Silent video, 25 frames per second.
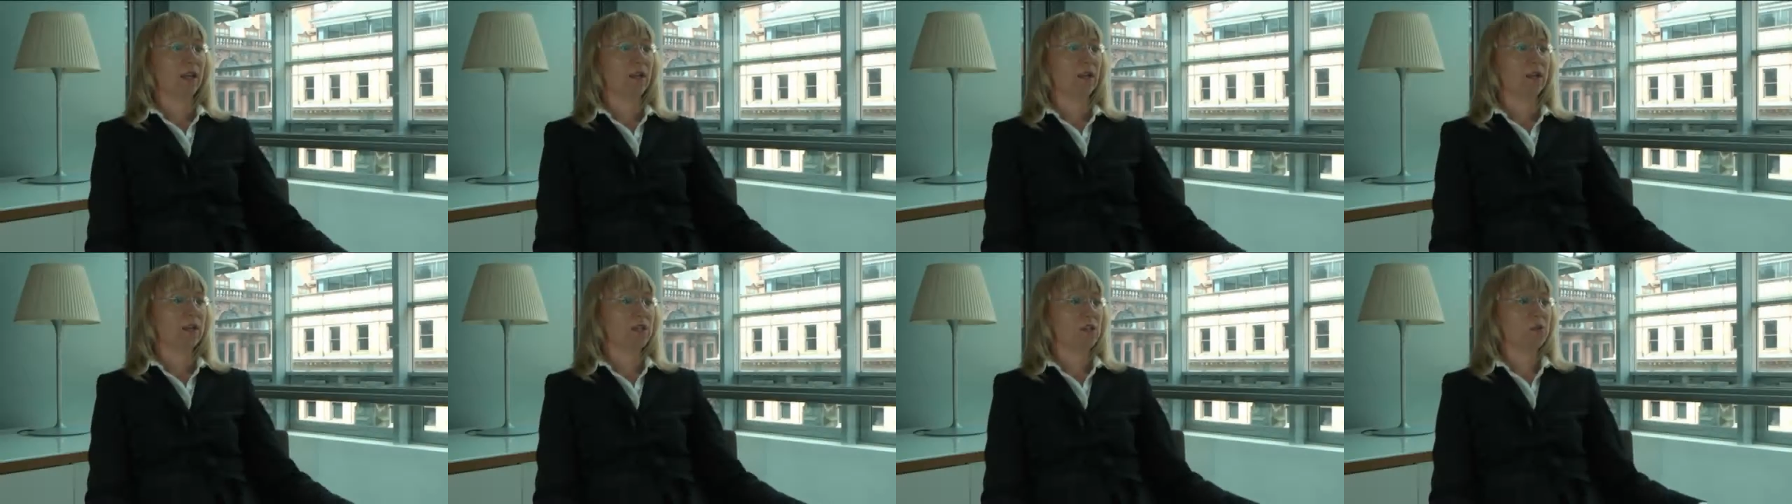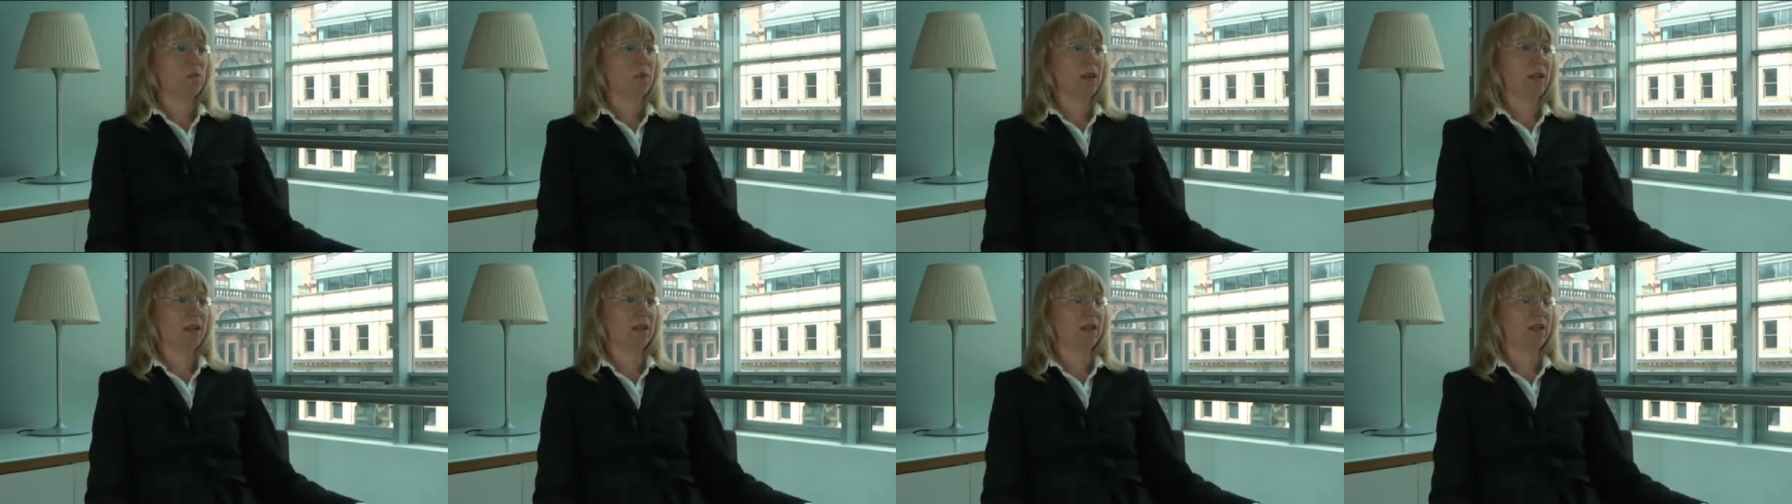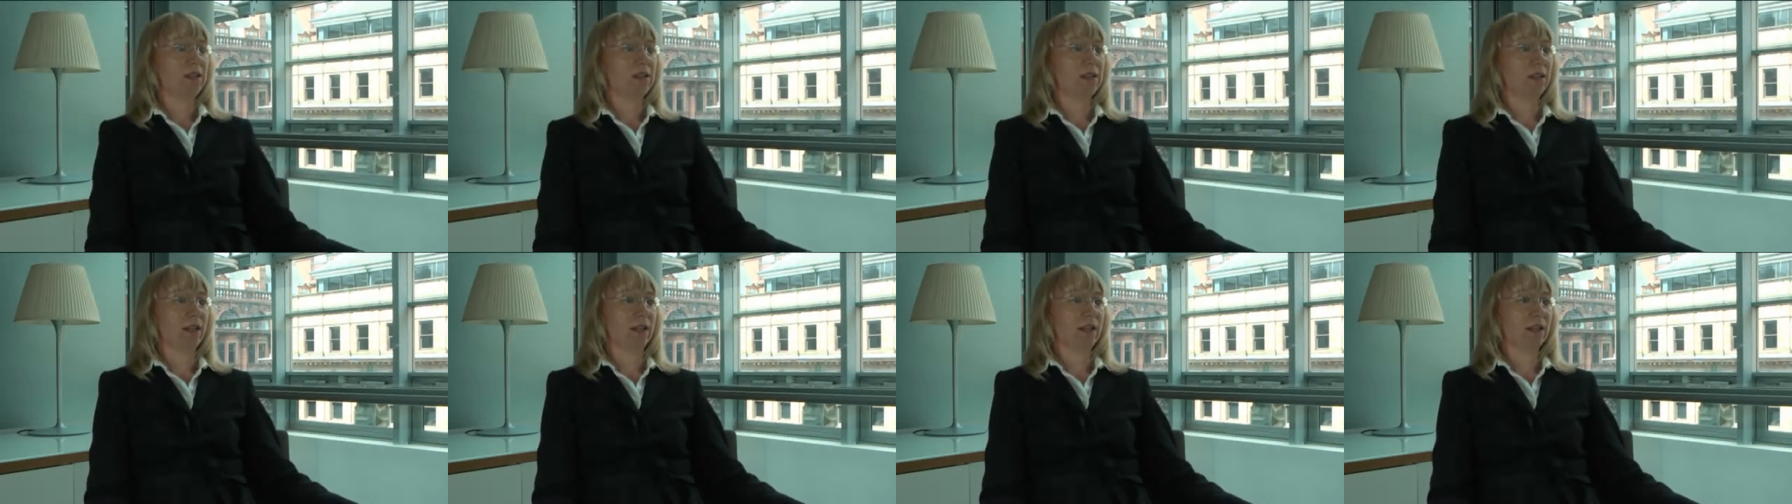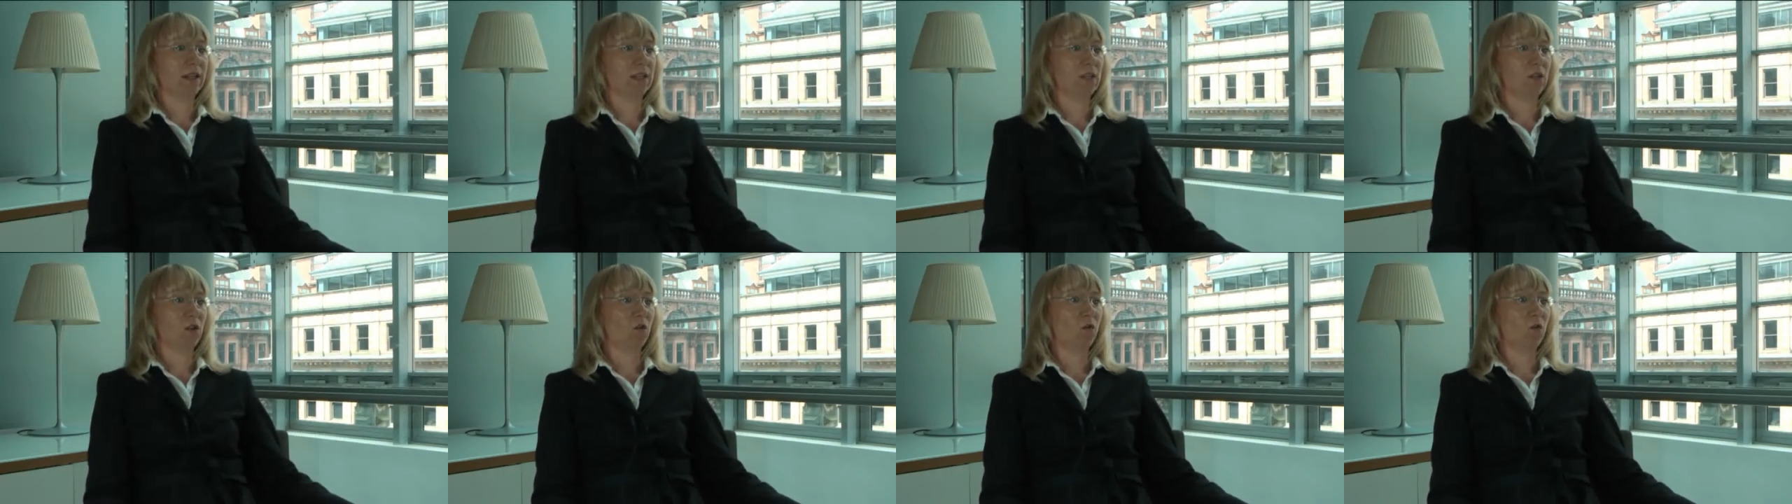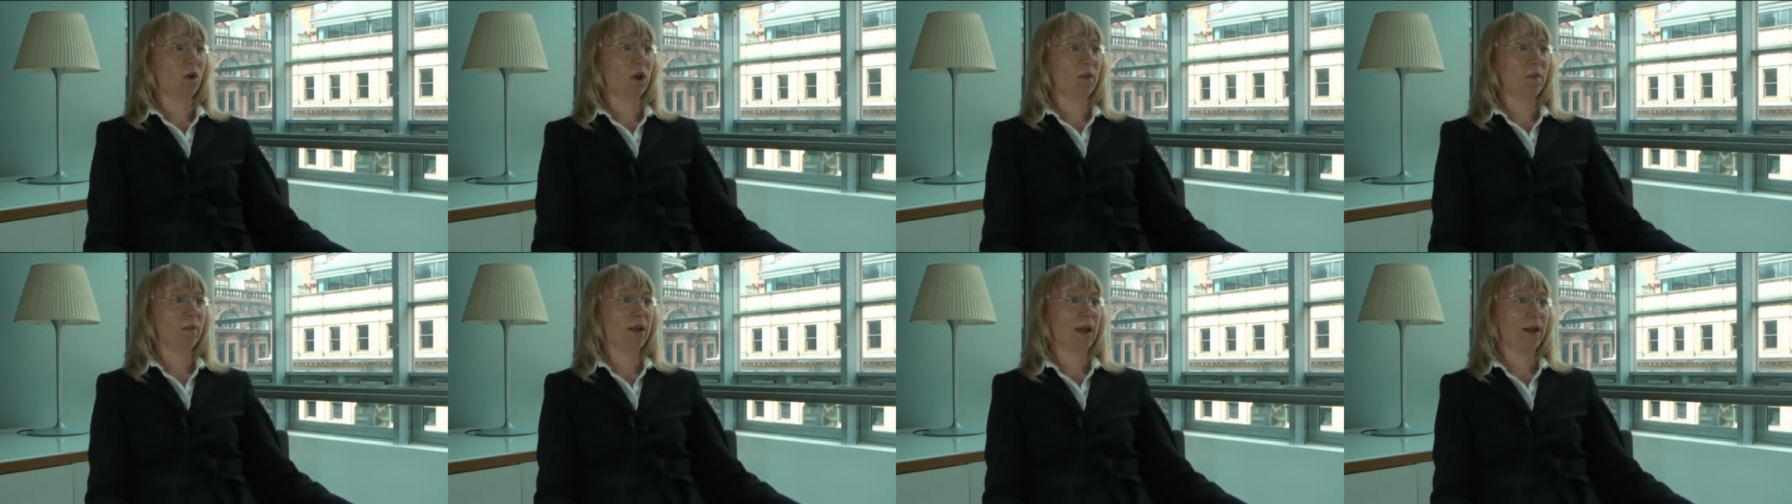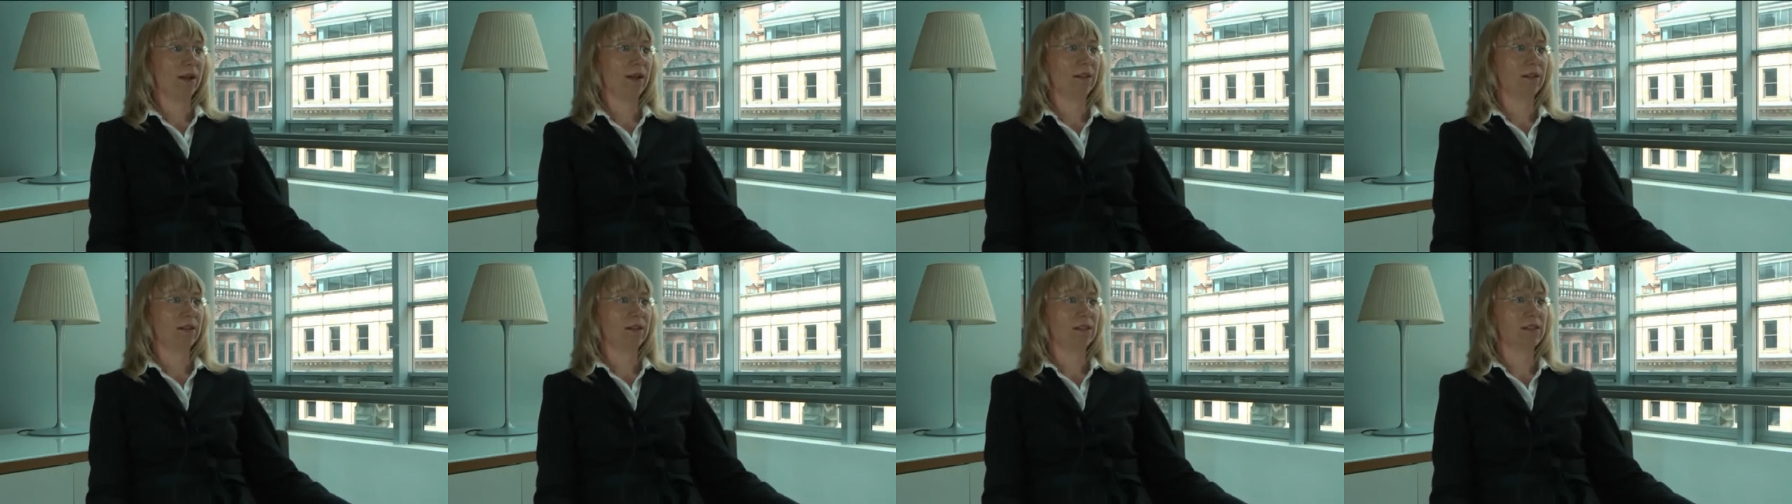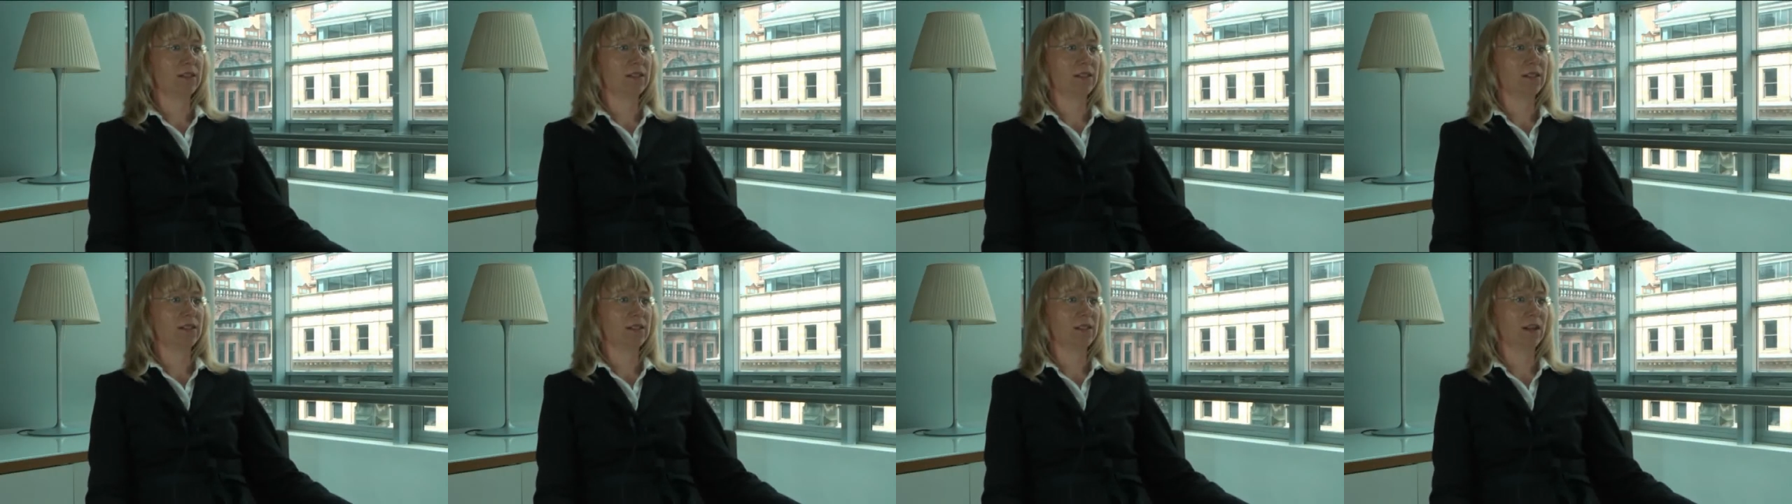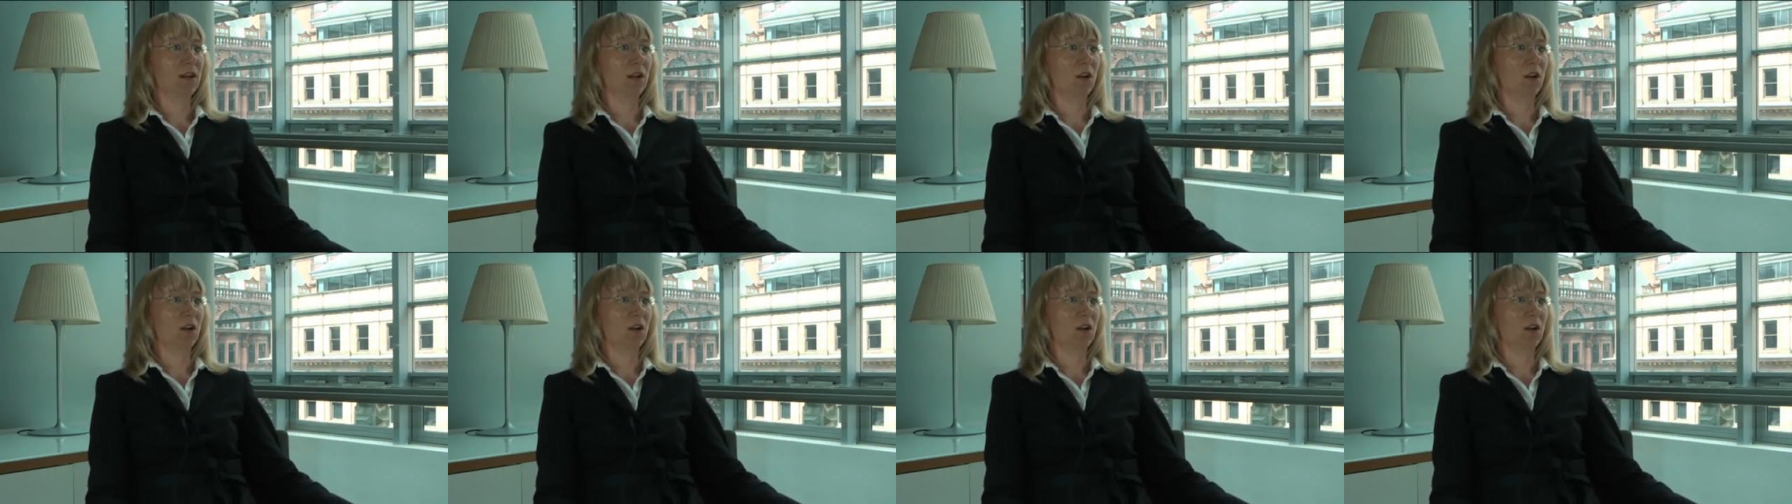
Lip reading: This means that software patents